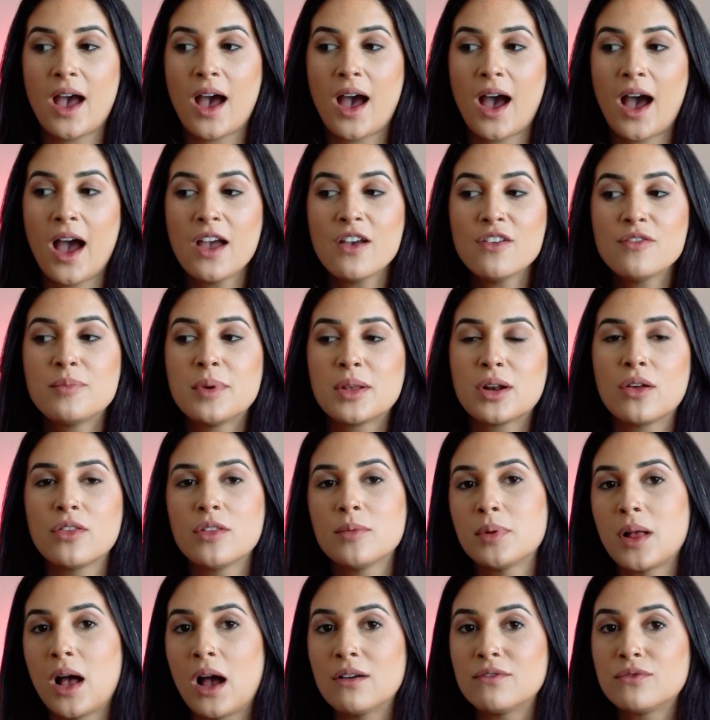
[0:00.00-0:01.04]
I have been on the
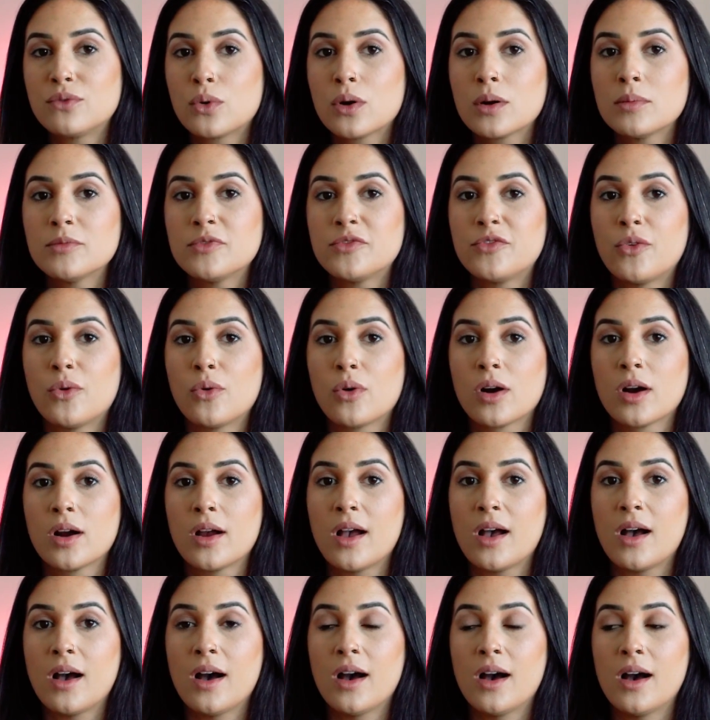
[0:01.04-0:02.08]
platform
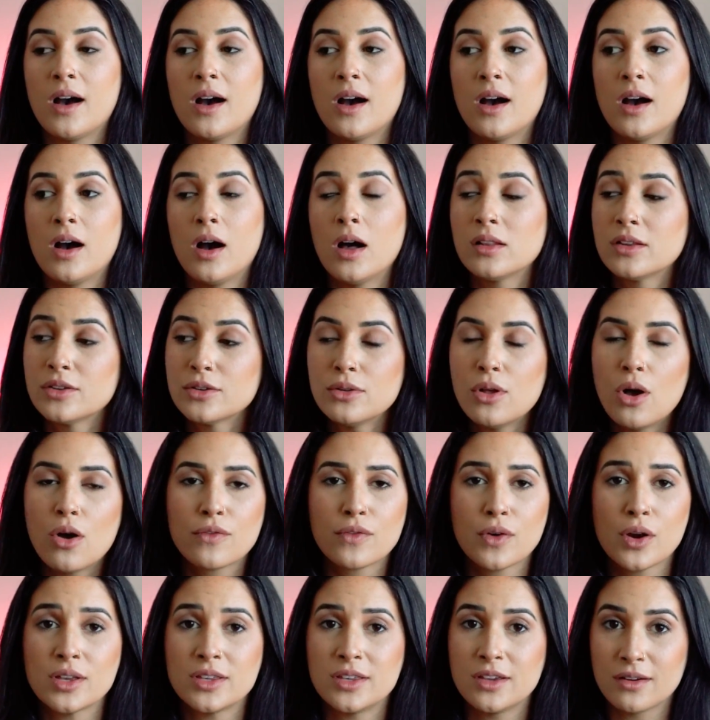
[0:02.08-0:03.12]
for a little
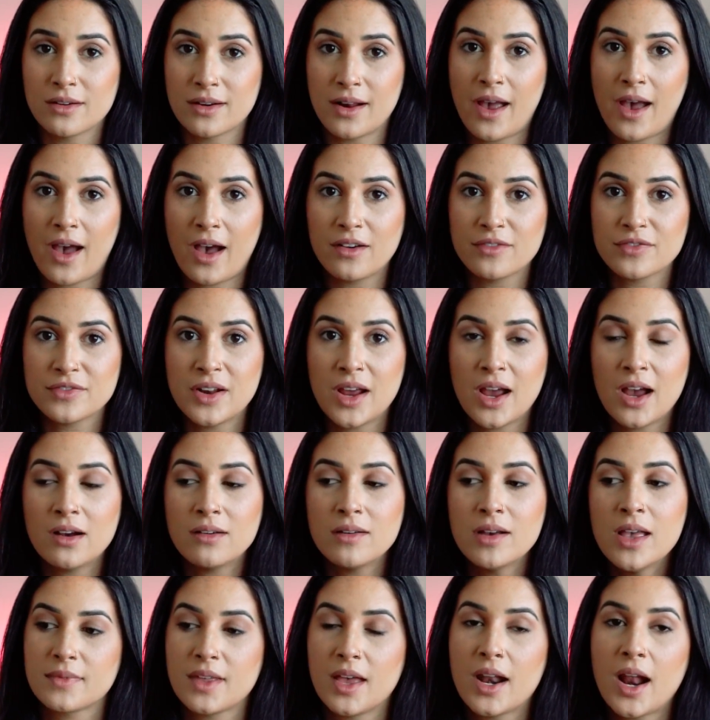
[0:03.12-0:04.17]
over a year and a half now,